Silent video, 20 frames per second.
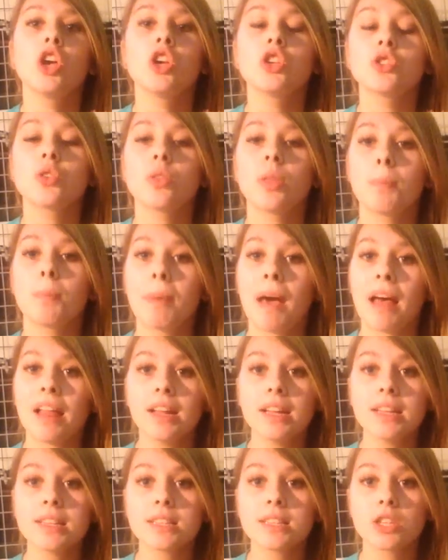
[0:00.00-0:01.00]
So the
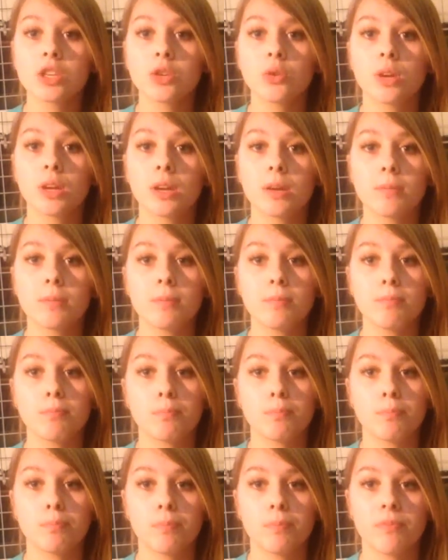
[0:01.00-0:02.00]
pellets, you could
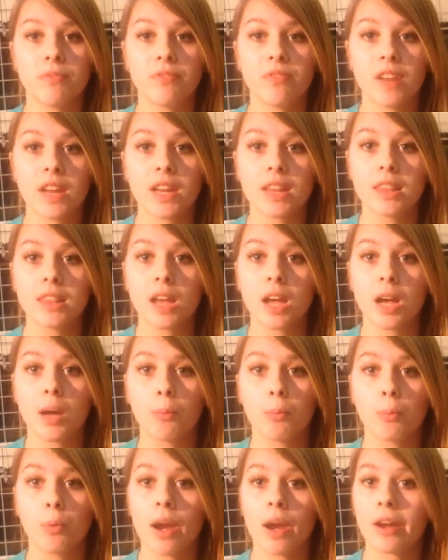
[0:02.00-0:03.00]
feed
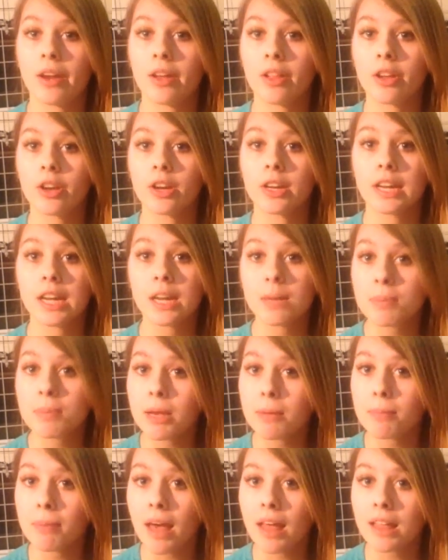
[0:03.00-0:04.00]
them regular guinea
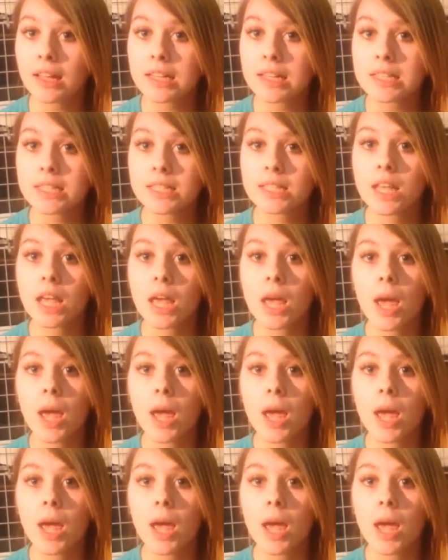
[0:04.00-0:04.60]
pig pellets,